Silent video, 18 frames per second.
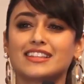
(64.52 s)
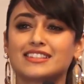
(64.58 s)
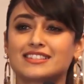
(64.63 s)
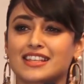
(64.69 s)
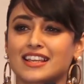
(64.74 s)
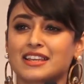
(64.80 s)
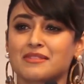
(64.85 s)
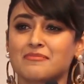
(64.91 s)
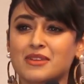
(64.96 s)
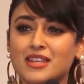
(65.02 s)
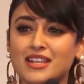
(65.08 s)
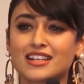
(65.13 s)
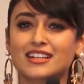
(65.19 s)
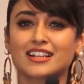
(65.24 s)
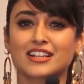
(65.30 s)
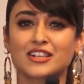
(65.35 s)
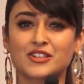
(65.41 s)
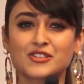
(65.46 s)
it's like
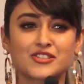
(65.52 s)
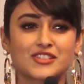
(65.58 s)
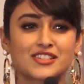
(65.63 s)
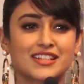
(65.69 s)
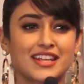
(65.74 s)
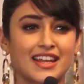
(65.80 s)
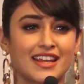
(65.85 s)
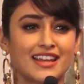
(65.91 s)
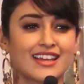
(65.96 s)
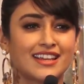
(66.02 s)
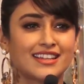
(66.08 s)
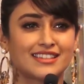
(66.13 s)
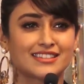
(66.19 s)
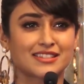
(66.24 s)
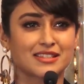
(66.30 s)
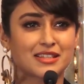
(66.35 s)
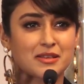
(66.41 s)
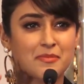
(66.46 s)
immediately you just,
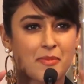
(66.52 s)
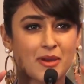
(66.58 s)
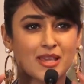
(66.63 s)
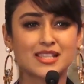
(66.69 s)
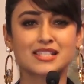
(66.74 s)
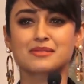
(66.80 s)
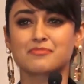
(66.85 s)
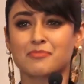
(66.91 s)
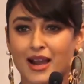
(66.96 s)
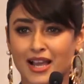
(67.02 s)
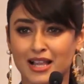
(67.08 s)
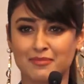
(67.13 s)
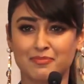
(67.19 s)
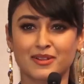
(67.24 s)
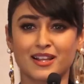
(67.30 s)
there's like a big smile